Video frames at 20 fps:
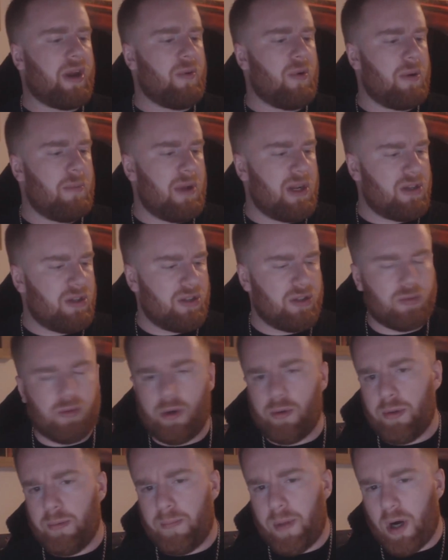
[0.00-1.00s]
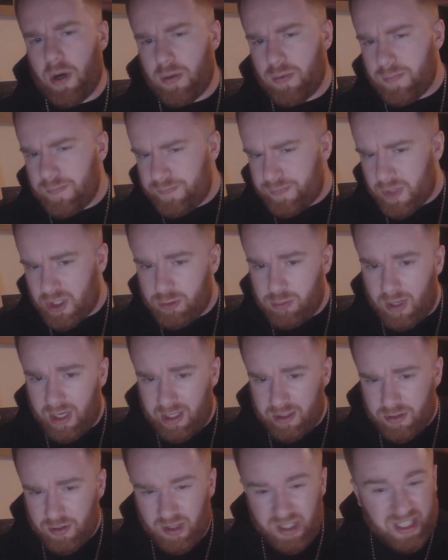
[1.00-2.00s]
thing I want to mention as well, the bottle is what
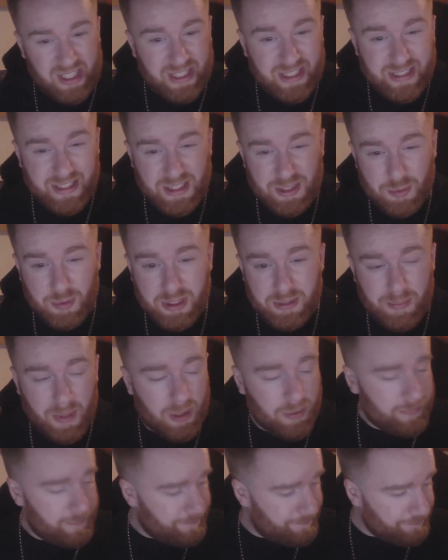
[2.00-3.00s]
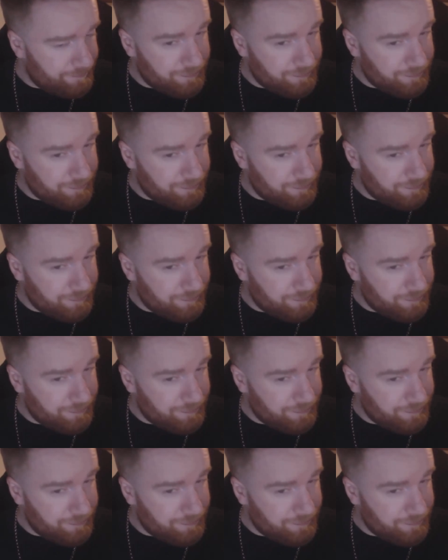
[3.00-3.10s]
I like to call an easy squeeze bottle,